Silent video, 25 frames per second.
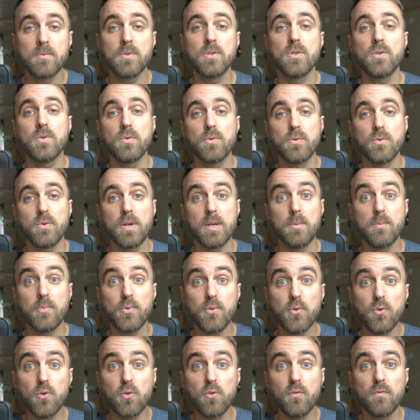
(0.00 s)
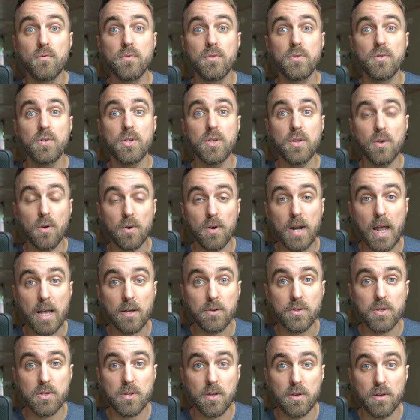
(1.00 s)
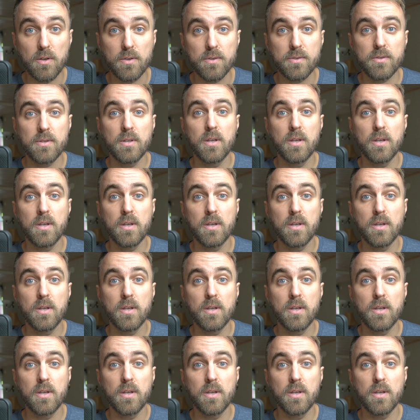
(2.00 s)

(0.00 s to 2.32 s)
to improve your language skills.